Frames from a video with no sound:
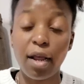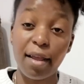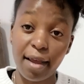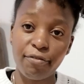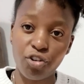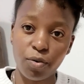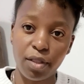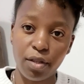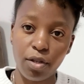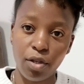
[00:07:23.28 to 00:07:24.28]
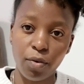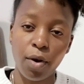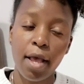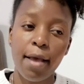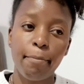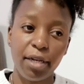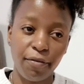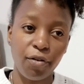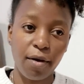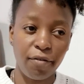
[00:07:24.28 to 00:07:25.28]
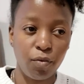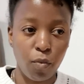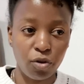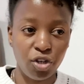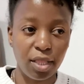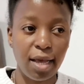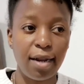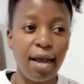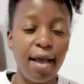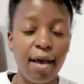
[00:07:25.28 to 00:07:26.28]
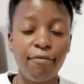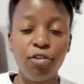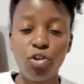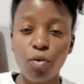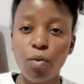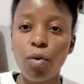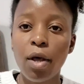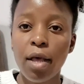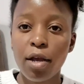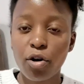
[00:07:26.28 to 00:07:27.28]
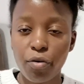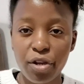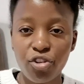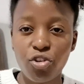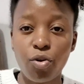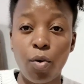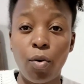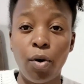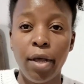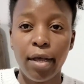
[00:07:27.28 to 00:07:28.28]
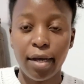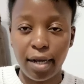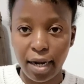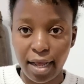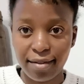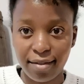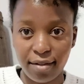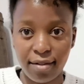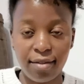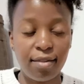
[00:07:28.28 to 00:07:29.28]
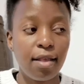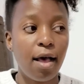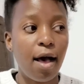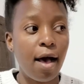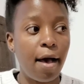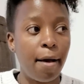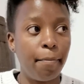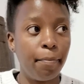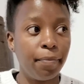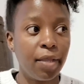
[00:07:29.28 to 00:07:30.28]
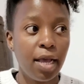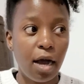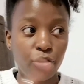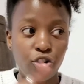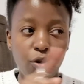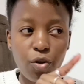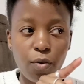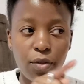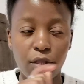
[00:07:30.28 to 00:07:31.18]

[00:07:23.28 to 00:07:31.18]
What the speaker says: have shown you, but if you haven't watched that, I have 2 crystal glasses. I'll show you on